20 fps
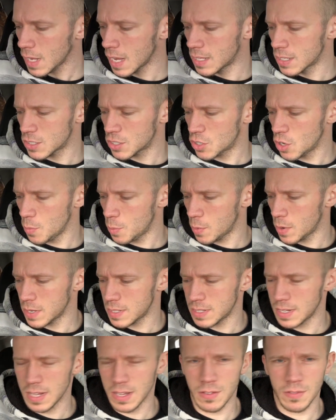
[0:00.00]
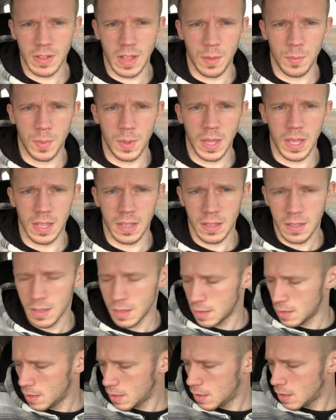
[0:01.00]
And the scooper isn't even that big.
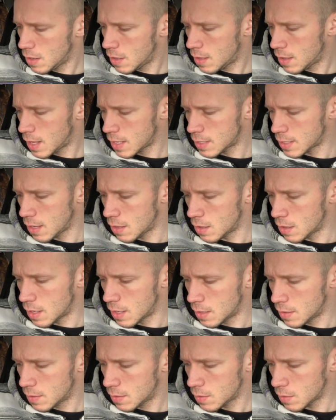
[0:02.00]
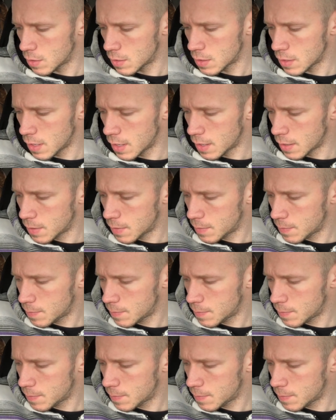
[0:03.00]
That's the other thing. That's like...